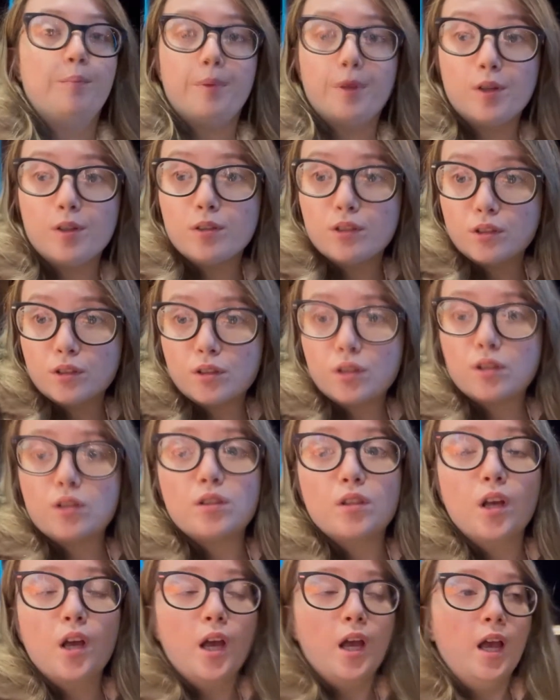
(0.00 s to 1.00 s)
Boots.
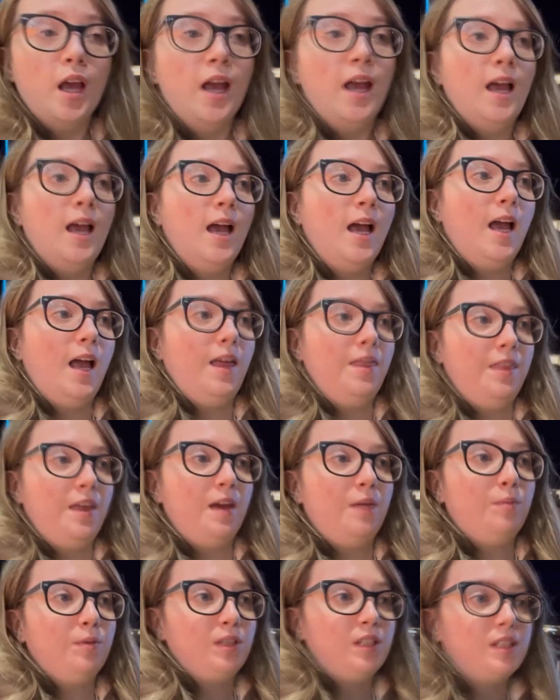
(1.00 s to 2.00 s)
And
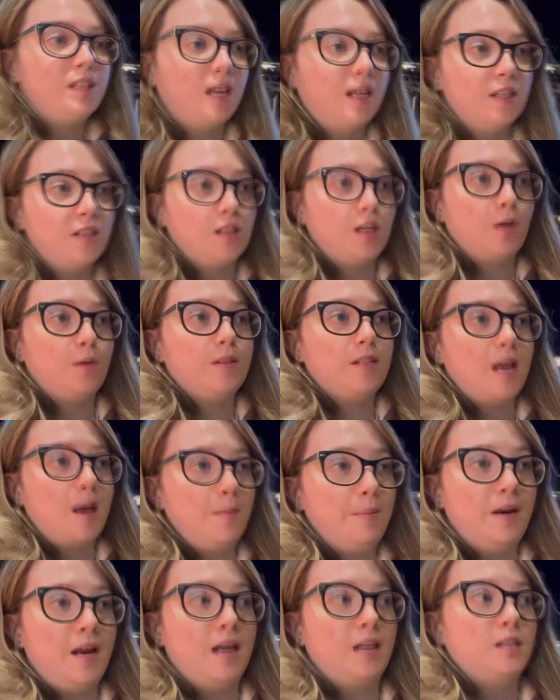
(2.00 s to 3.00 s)
then we decided to go into
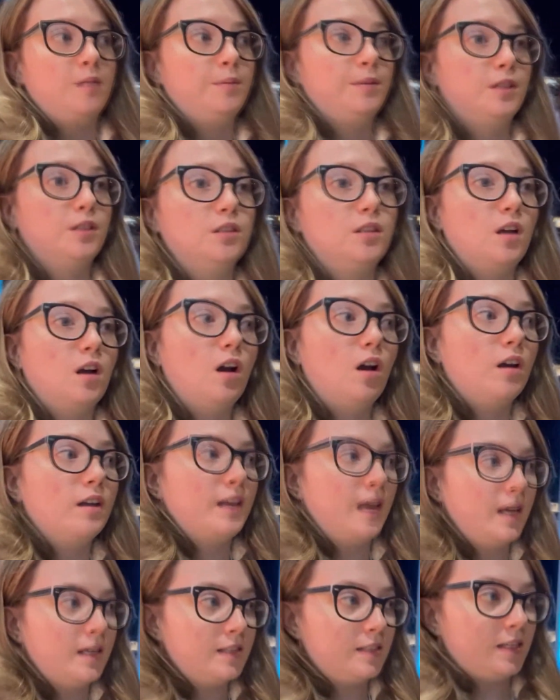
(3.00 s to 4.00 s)
M&S because
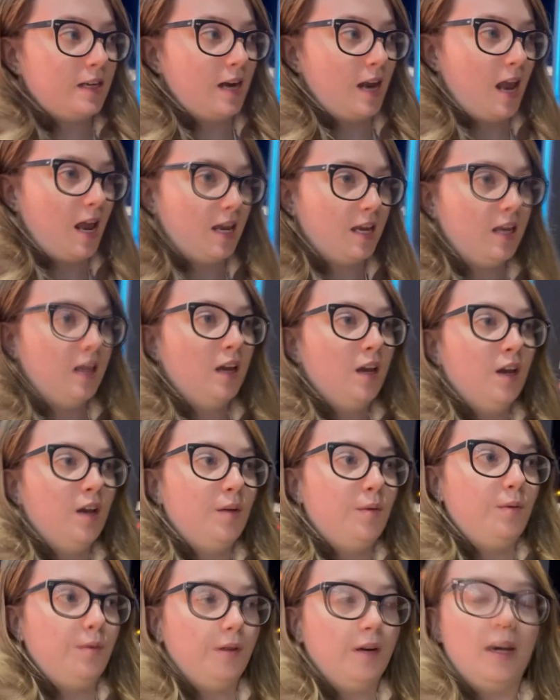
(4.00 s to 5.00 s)
yesterday
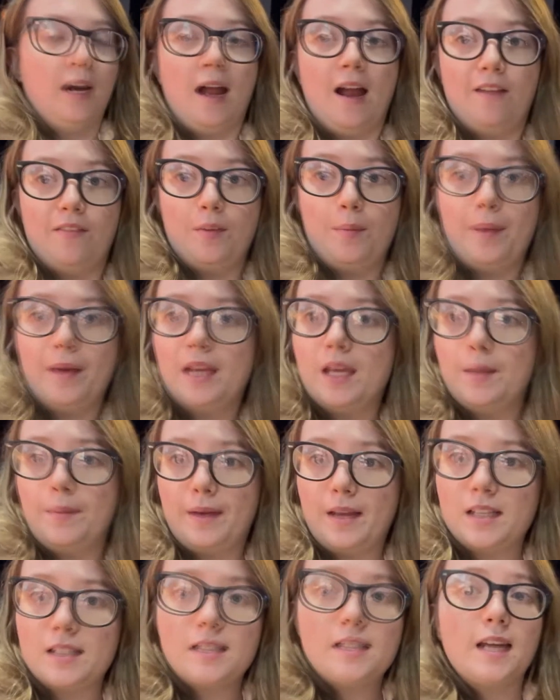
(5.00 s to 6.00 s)
we were going to have a Picky
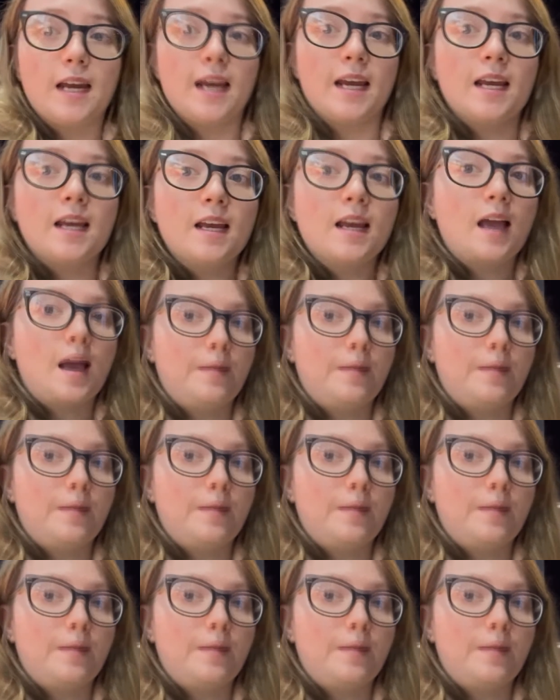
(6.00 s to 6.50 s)
Bits tea,